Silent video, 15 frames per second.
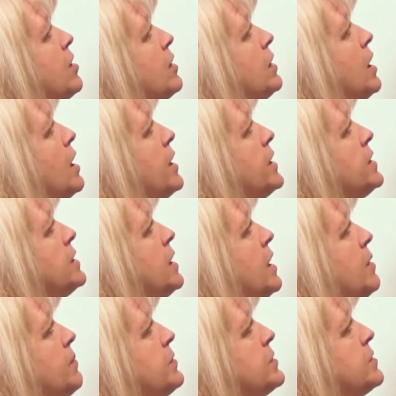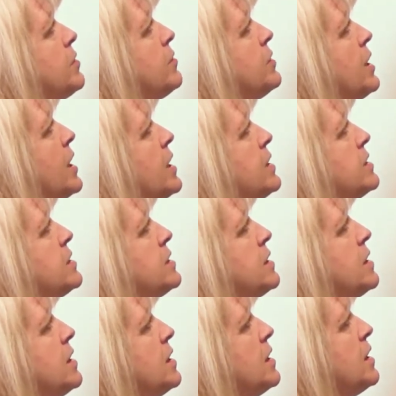are lined up so that
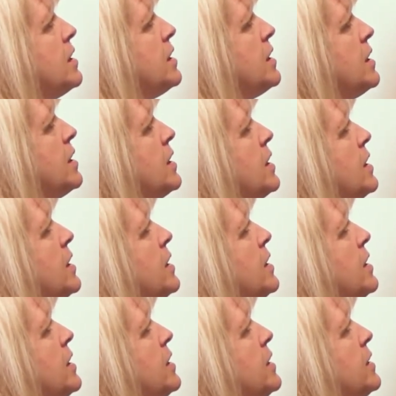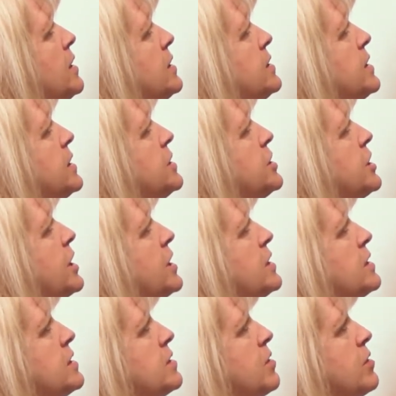the
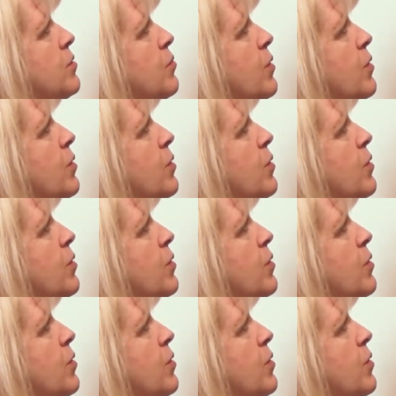digits, so the